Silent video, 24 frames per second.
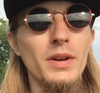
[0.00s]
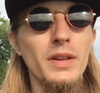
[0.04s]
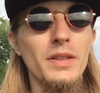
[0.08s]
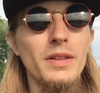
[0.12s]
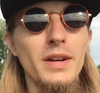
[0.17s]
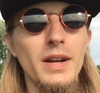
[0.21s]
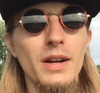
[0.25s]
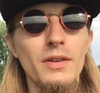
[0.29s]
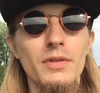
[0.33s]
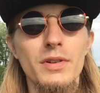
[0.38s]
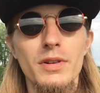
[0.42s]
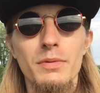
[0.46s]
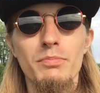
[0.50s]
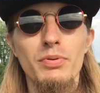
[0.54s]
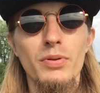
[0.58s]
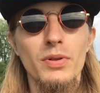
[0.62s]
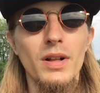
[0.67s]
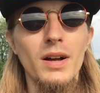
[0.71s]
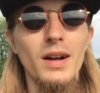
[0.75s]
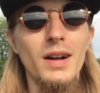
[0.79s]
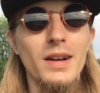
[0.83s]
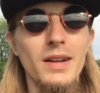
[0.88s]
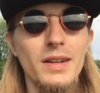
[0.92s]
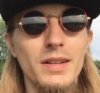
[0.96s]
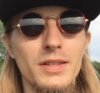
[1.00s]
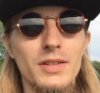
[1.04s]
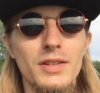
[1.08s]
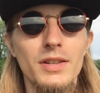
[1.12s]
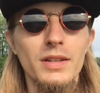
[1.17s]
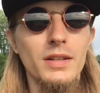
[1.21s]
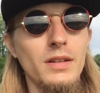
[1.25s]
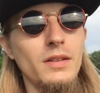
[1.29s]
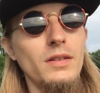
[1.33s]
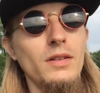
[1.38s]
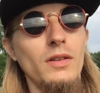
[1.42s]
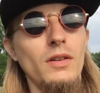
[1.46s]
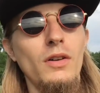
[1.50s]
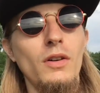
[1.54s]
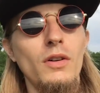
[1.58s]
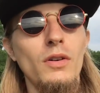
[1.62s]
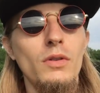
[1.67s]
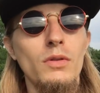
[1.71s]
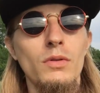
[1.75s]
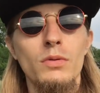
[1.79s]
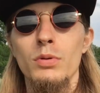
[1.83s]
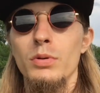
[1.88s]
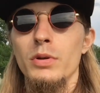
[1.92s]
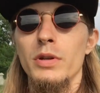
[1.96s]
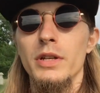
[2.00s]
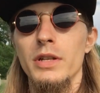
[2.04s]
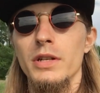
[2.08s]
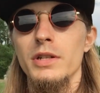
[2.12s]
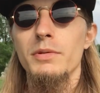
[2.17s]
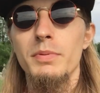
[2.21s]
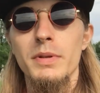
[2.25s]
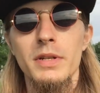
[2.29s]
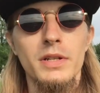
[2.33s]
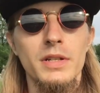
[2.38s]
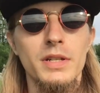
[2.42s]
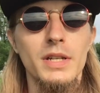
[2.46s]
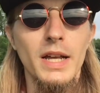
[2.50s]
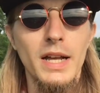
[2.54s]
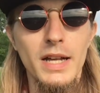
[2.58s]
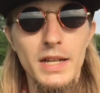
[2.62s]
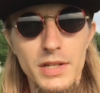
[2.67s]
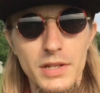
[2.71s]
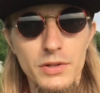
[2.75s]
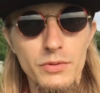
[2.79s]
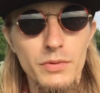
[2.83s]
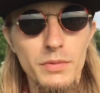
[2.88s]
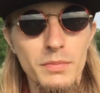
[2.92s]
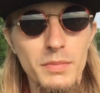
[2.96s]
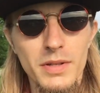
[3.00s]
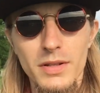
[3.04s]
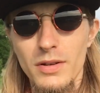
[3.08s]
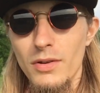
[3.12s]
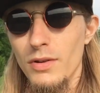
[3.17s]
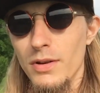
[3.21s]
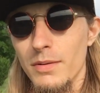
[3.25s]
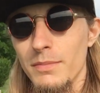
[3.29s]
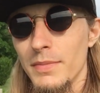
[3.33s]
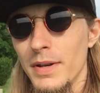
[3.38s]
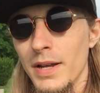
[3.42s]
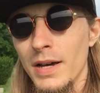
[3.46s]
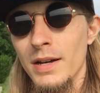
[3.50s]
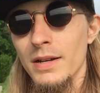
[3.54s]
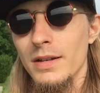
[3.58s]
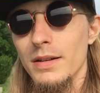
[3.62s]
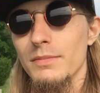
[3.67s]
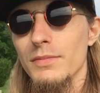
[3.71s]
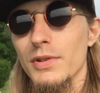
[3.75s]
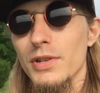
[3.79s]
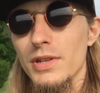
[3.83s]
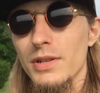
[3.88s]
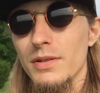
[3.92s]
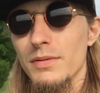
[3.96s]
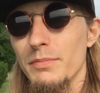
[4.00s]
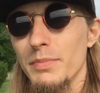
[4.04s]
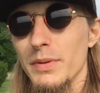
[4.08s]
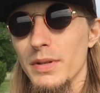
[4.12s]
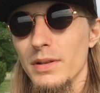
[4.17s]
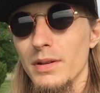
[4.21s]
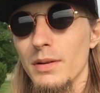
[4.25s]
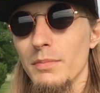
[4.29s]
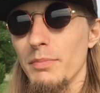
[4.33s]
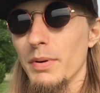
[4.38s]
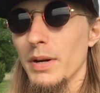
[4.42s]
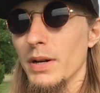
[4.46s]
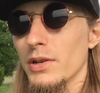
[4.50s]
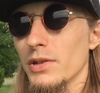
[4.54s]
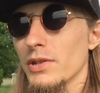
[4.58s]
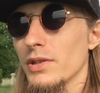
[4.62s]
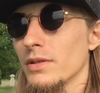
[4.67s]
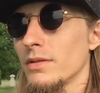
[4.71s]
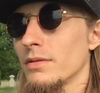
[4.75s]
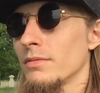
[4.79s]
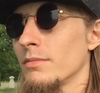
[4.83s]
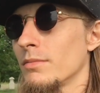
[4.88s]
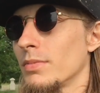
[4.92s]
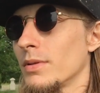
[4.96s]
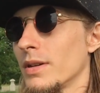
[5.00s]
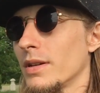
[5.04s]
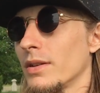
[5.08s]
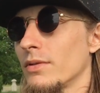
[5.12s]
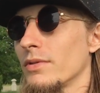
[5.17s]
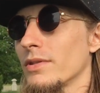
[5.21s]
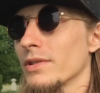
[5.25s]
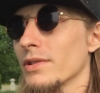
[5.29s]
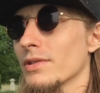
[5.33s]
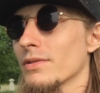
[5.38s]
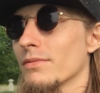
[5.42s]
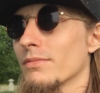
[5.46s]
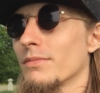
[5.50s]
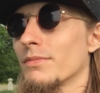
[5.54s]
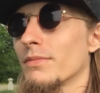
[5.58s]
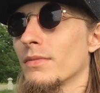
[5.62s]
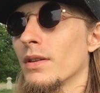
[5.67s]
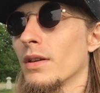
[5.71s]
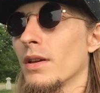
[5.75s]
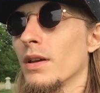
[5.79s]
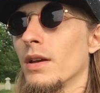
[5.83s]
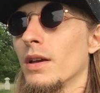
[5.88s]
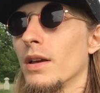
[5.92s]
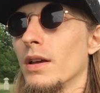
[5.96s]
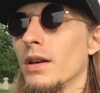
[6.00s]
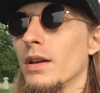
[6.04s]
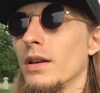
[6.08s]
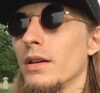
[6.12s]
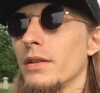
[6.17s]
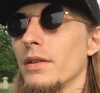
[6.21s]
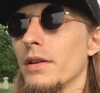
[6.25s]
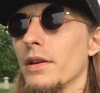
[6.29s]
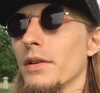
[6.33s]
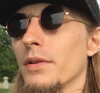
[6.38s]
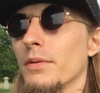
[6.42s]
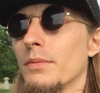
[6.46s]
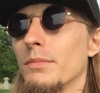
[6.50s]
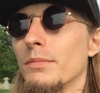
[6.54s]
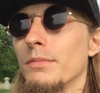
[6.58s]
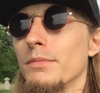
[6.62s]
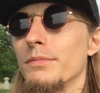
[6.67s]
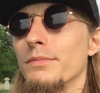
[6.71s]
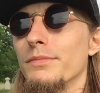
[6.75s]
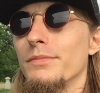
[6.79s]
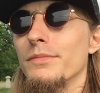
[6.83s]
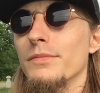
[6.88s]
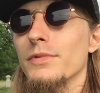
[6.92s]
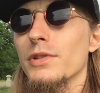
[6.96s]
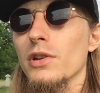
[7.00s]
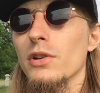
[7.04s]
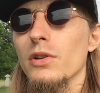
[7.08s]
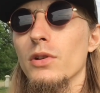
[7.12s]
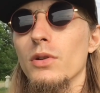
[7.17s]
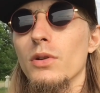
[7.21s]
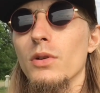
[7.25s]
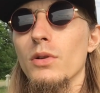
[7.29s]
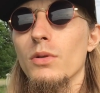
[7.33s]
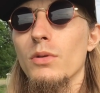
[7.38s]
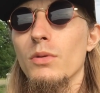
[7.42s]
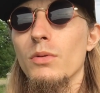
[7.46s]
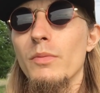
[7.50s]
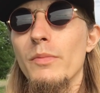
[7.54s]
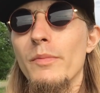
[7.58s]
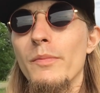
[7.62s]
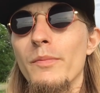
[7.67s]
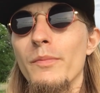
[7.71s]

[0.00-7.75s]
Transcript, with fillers: way that I reply, it's like, oh, he's being sassy with me. No, I'm not. I'm just being a person. But anyways, yeah. So